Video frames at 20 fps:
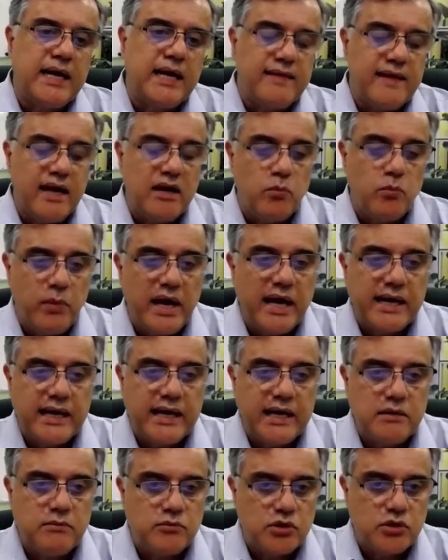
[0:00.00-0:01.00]
and that
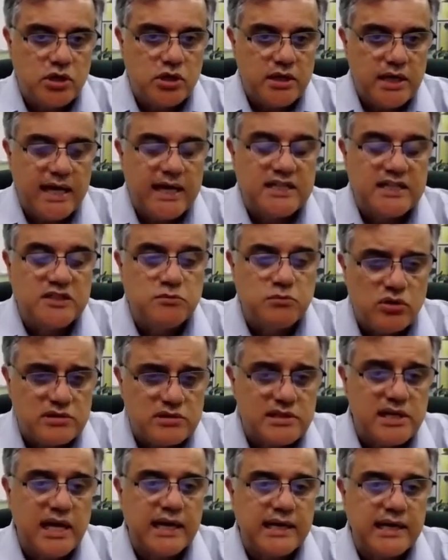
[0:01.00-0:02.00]
backend today is
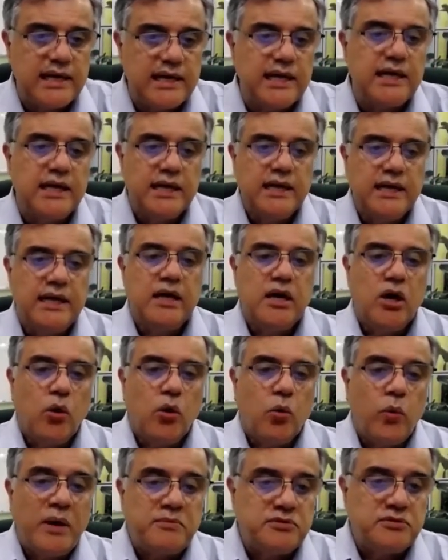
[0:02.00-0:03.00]
most likely
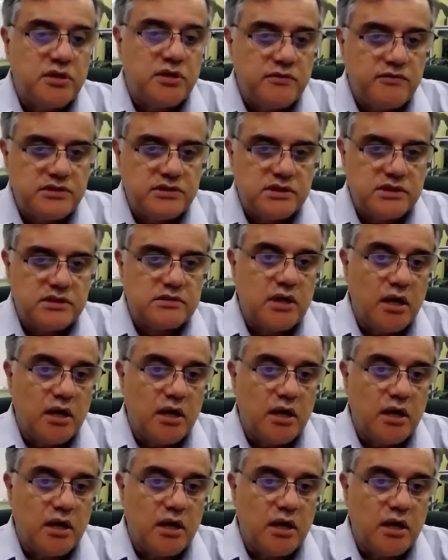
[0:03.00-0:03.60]
web services.